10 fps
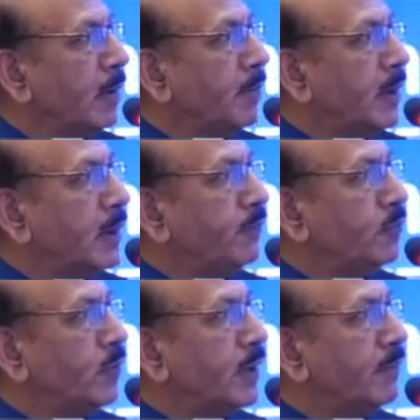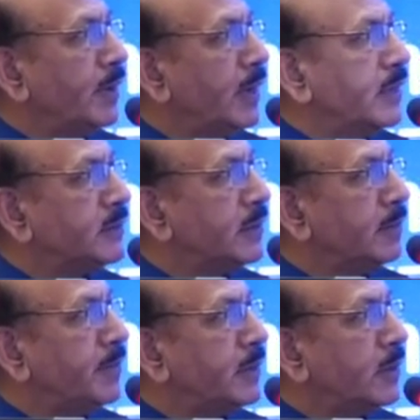But if you give an ACE
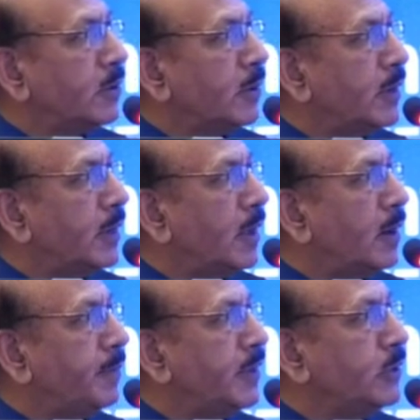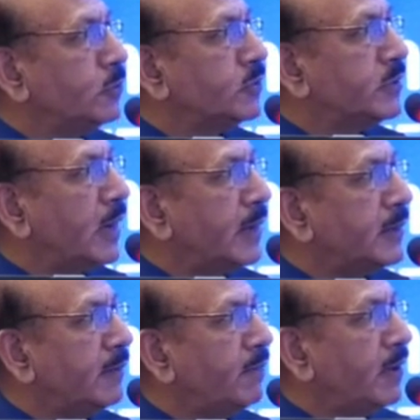inhibitor or an ARB, you
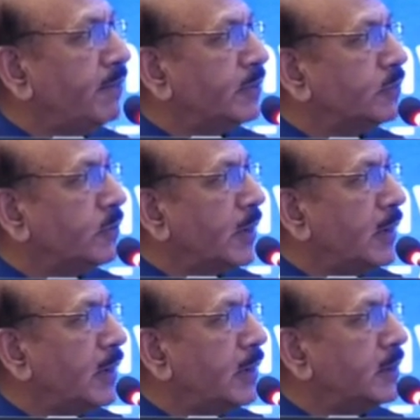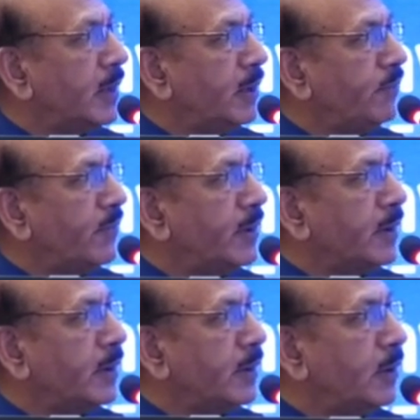selectively vasodilate the
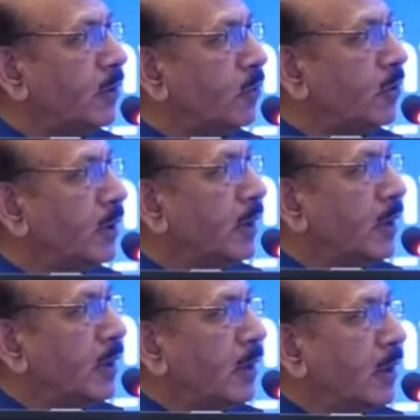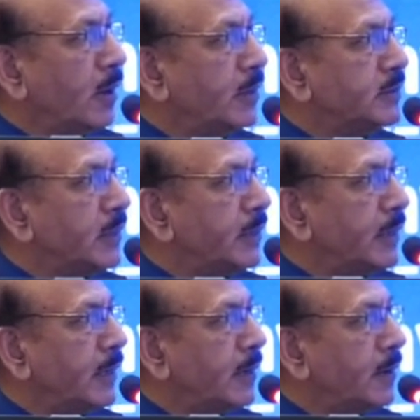efferent arteriole,
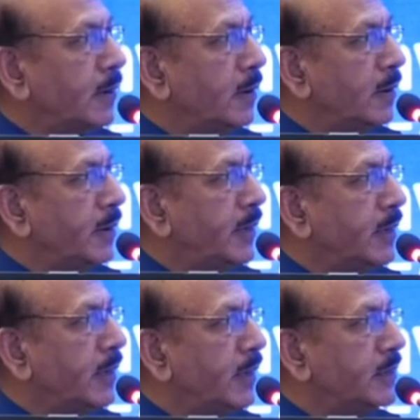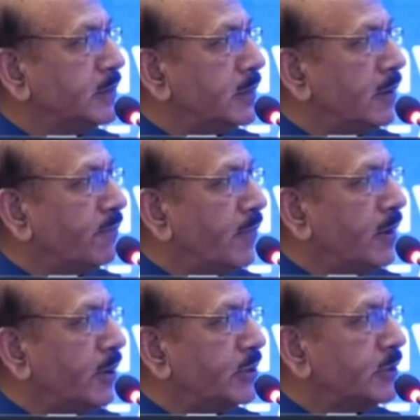resulting in decrease in the
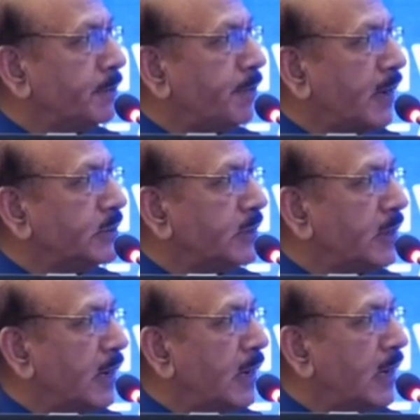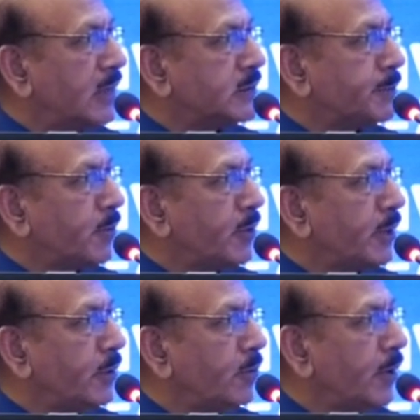filtration pressure and less
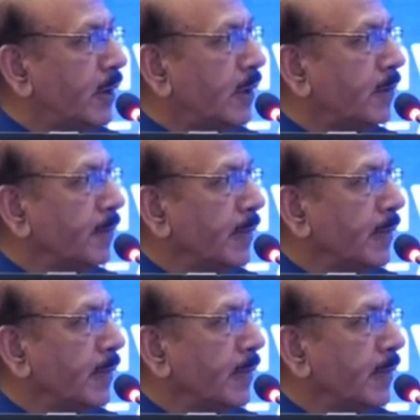proteinuria